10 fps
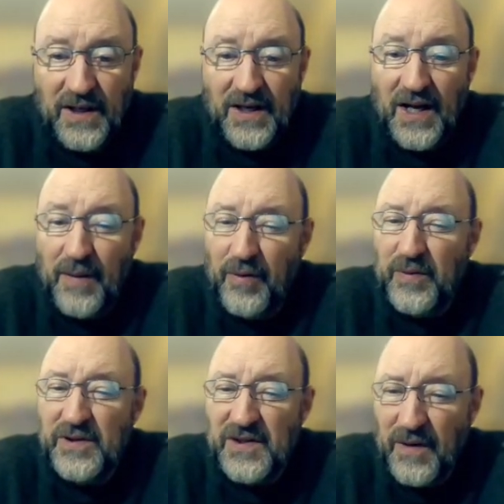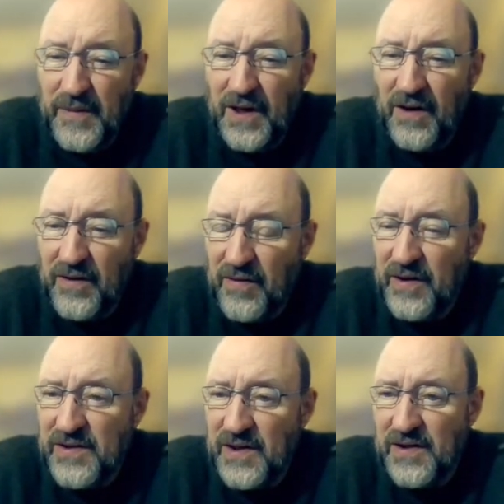It can happen when some
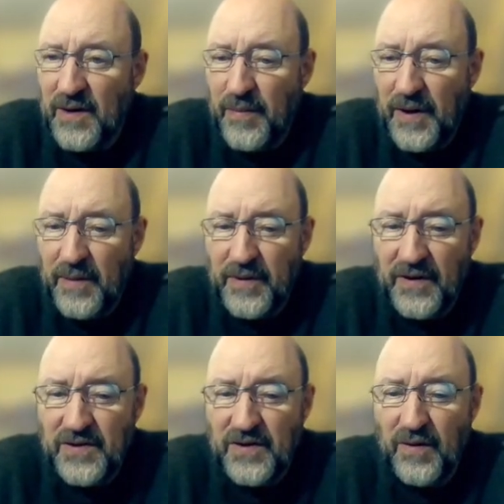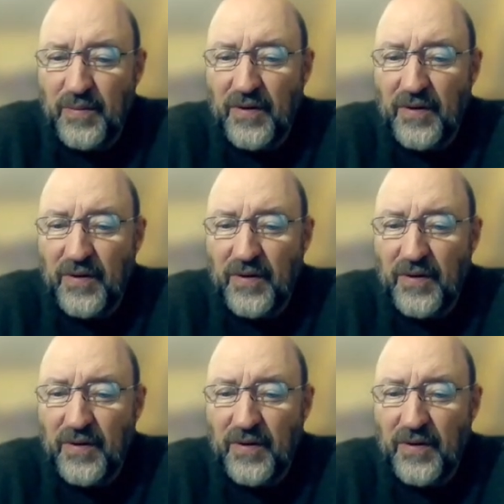characteristics of the population are